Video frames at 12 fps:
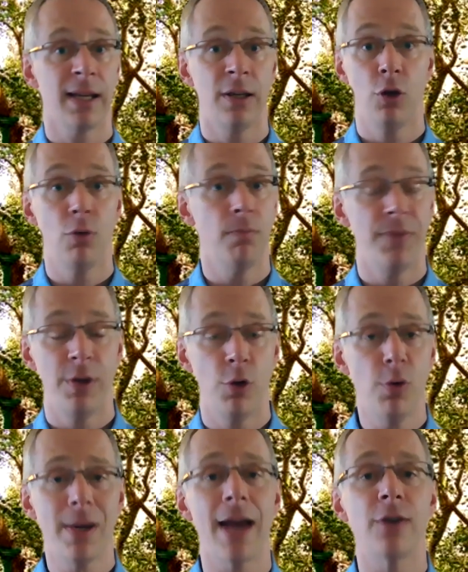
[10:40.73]
you
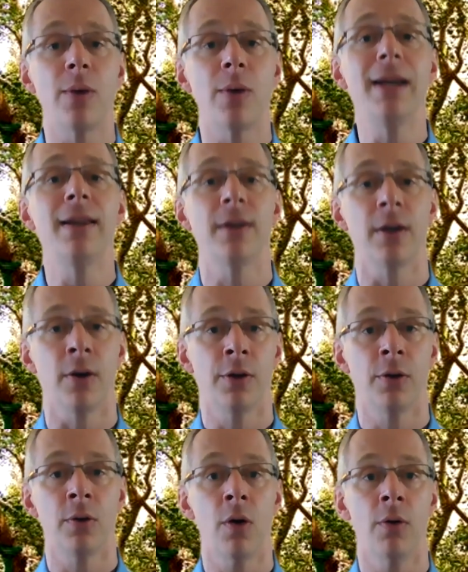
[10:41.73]
can't do anything on
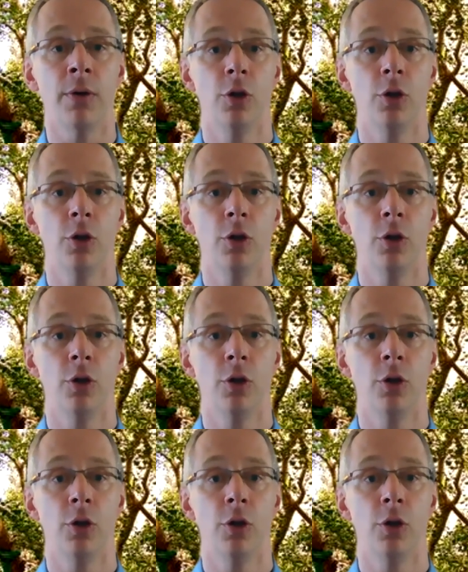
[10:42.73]
your own.